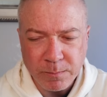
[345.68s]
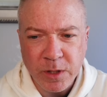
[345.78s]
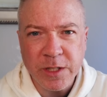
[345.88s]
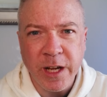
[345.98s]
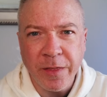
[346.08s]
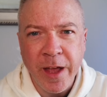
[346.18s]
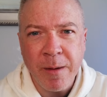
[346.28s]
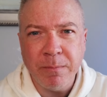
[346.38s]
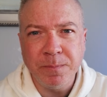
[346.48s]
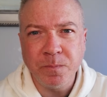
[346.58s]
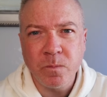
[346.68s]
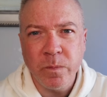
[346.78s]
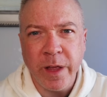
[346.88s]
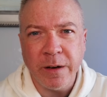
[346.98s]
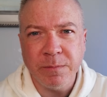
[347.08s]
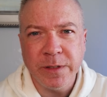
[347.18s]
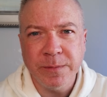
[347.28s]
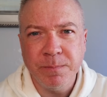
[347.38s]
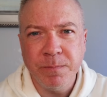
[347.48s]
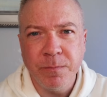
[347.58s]
And it's got that, that
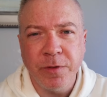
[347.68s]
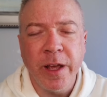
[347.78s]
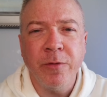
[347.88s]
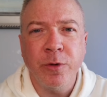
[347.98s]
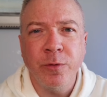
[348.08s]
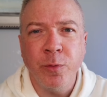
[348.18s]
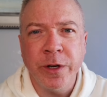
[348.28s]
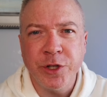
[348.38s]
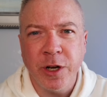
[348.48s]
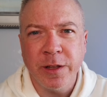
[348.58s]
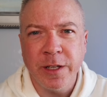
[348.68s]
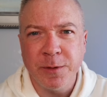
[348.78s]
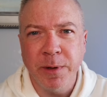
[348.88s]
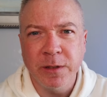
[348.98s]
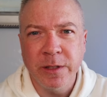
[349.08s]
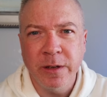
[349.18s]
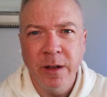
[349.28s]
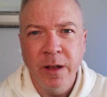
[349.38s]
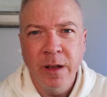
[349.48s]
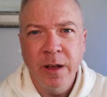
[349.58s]
flavor of when chocolate is melted
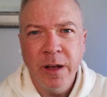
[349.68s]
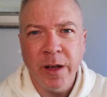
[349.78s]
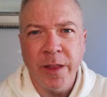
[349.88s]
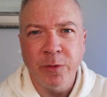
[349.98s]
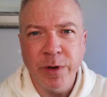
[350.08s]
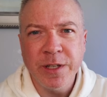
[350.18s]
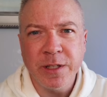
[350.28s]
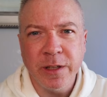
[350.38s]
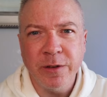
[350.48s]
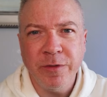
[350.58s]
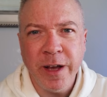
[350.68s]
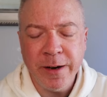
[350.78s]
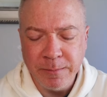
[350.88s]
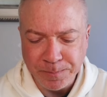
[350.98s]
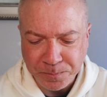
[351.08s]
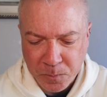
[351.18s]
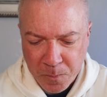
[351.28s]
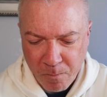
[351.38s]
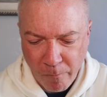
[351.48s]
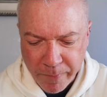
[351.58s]
and then re-solidified.
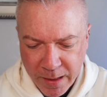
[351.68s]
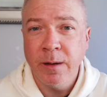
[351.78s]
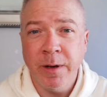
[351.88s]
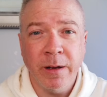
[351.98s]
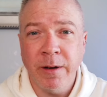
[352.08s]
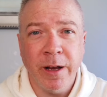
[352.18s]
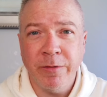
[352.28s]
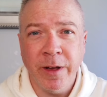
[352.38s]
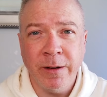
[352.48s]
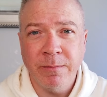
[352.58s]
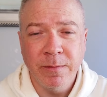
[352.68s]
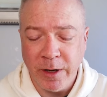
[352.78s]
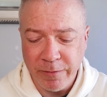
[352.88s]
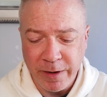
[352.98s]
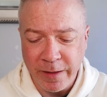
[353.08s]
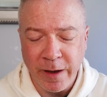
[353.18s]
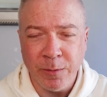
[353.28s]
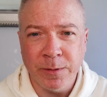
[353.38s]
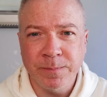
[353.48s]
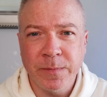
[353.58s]
Not, not a fan, not a fan of
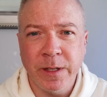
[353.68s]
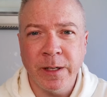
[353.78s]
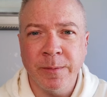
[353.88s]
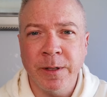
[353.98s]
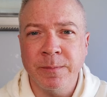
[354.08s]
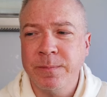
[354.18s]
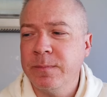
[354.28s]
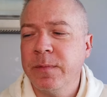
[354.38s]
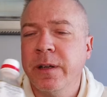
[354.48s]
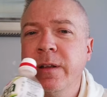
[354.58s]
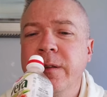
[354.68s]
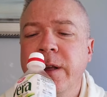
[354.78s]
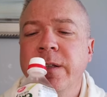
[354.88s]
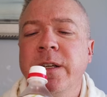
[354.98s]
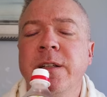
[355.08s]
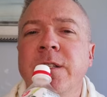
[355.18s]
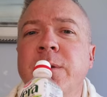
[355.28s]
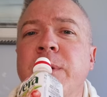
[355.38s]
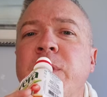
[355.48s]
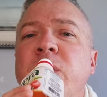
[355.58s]
that one. I'm gonna, get that taste out
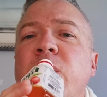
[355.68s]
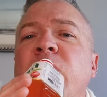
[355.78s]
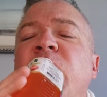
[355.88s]
of my mouth.